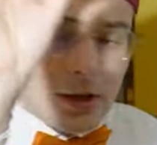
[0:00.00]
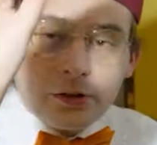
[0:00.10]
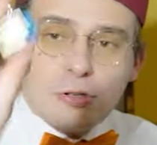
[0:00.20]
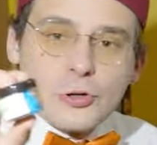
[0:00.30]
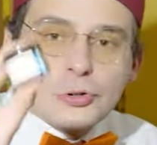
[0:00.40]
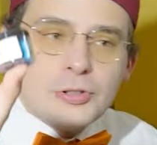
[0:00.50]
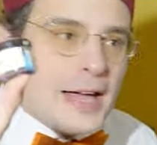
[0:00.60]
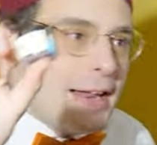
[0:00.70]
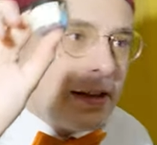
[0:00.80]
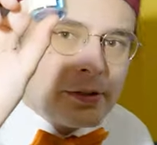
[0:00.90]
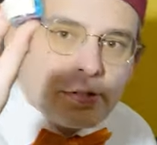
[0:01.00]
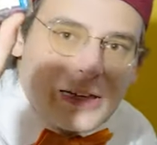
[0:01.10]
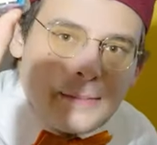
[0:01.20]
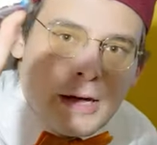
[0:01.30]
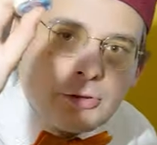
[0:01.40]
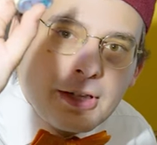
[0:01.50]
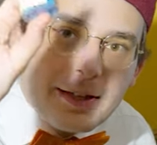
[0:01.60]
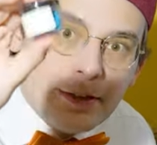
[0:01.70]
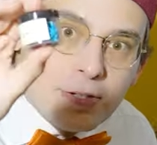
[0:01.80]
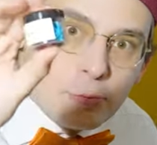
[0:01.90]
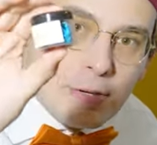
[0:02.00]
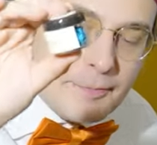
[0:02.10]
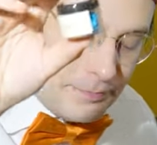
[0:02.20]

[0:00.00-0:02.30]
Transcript: So today, let's talk about this one.